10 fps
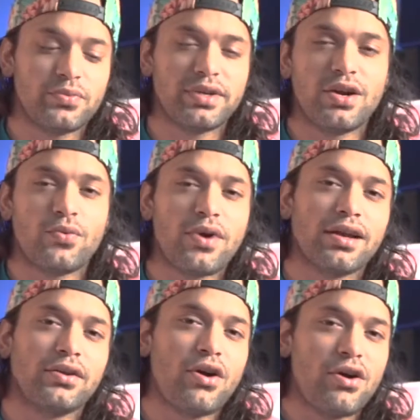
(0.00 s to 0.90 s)
we're here
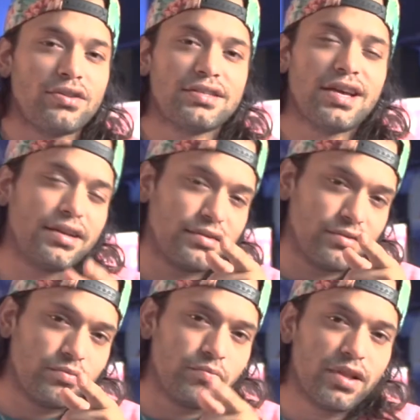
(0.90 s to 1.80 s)
rocking on OnSight.
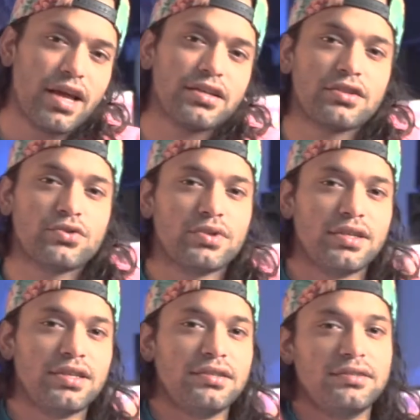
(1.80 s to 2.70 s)
Glad y'all tuning in.